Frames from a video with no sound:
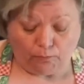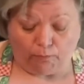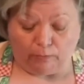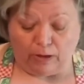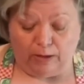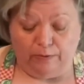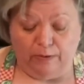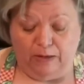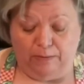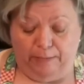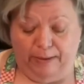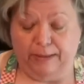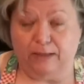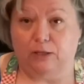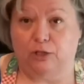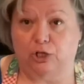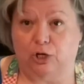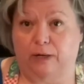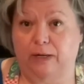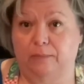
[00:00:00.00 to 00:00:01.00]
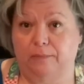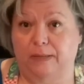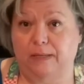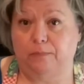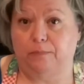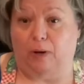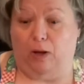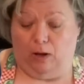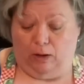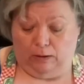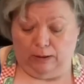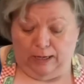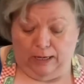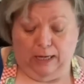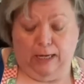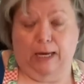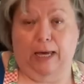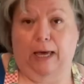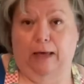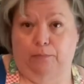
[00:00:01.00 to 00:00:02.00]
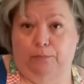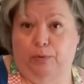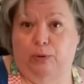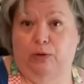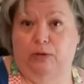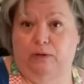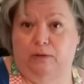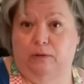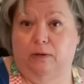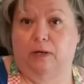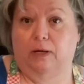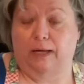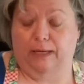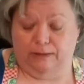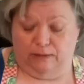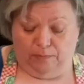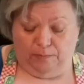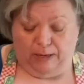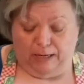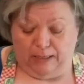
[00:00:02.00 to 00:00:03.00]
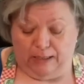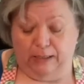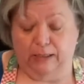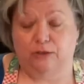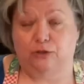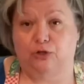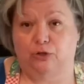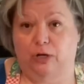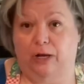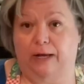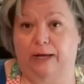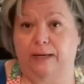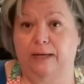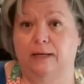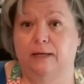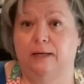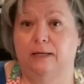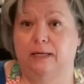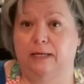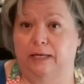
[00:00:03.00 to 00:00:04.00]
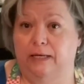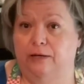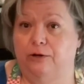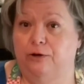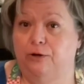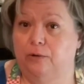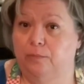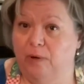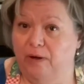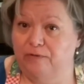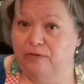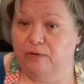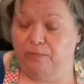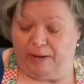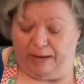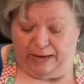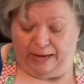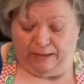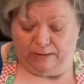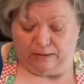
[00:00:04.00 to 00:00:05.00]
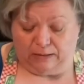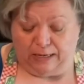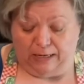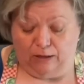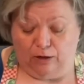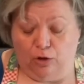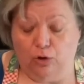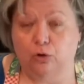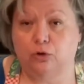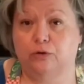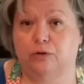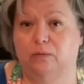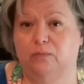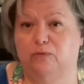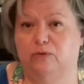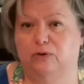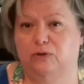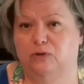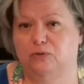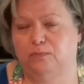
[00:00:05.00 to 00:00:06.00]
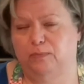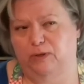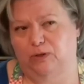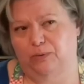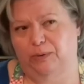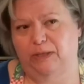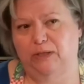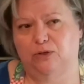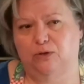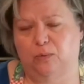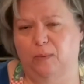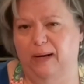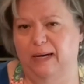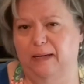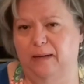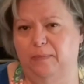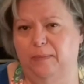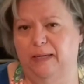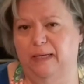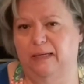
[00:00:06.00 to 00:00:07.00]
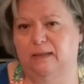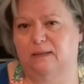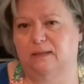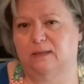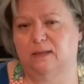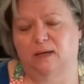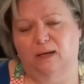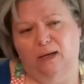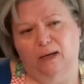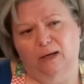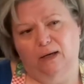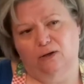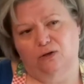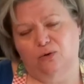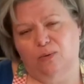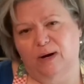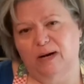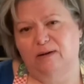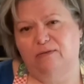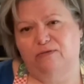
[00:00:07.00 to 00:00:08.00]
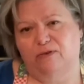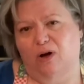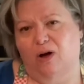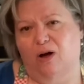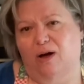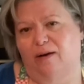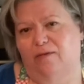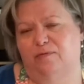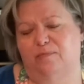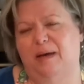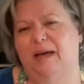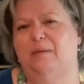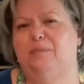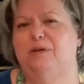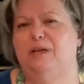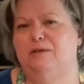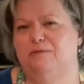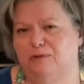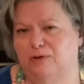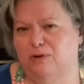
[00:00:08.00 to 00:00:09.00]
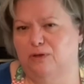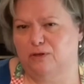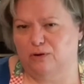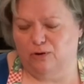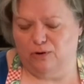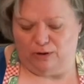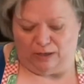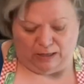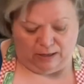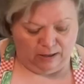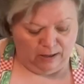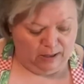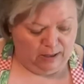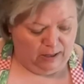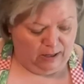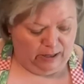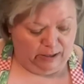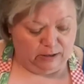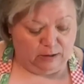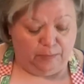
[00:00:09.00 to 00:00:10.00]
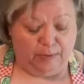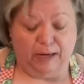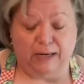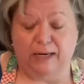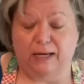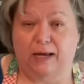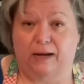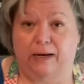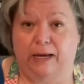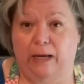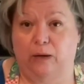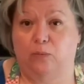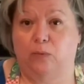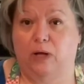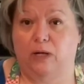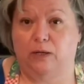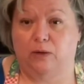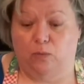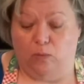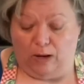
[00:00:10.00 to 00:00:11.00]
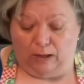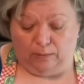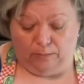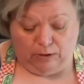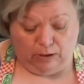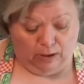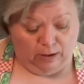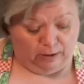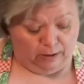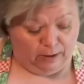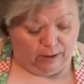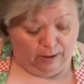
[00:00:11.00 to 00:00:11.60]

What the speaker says: and then make a giant meatball and put as many as you like in your muffin pans and cook them for between 20 minutes, 25, maybe even 30, depending on how well you want them done.